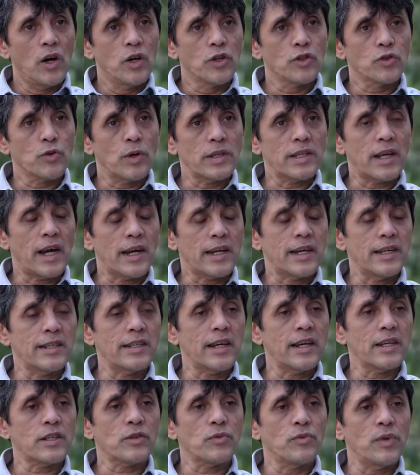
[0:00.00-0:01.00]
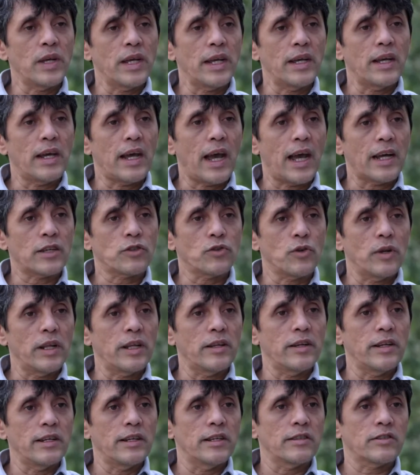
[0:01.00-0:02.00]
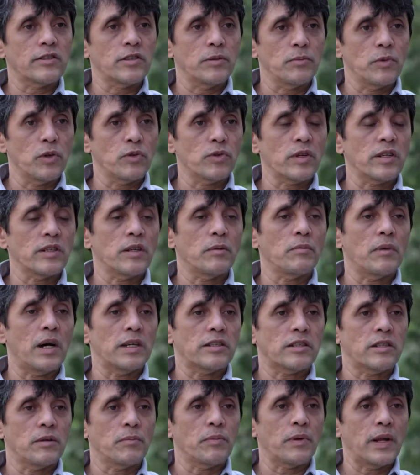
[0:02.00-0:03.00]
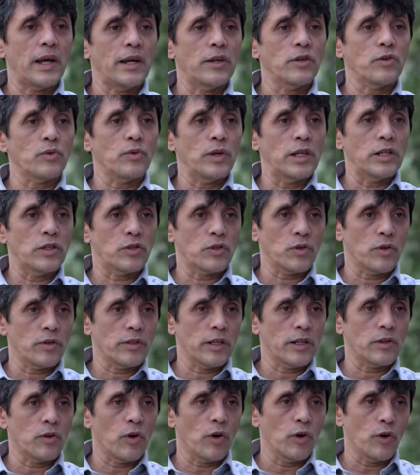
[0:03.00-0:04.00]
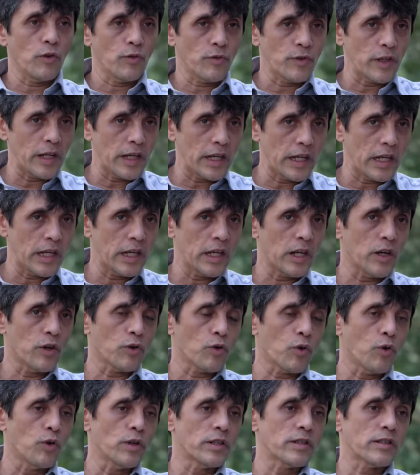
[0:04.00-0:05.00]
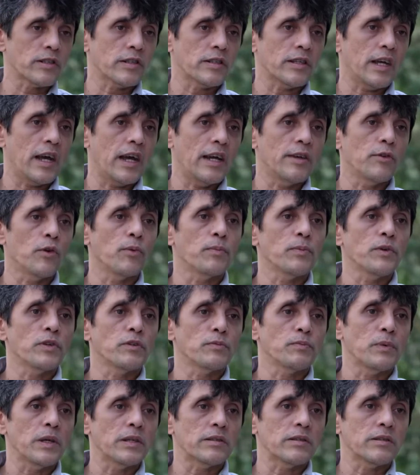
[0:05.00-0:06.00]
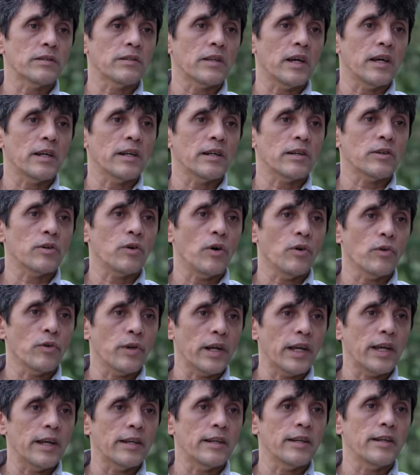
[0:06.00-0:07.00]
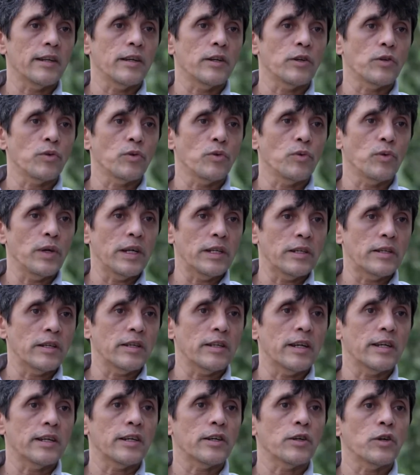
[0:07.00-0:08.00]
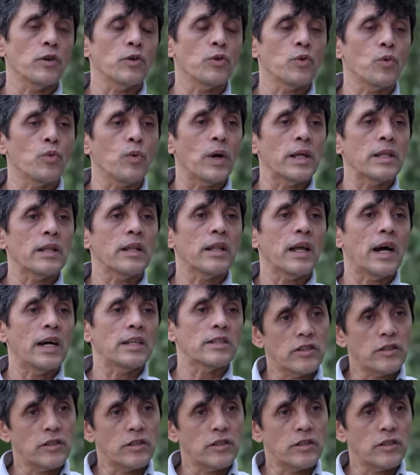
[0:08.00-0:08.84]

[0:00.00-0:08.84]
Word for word: So as architects, we actually redistributed the master plan to ensure that all of the roads and open spaces are congregated into, integrated into one large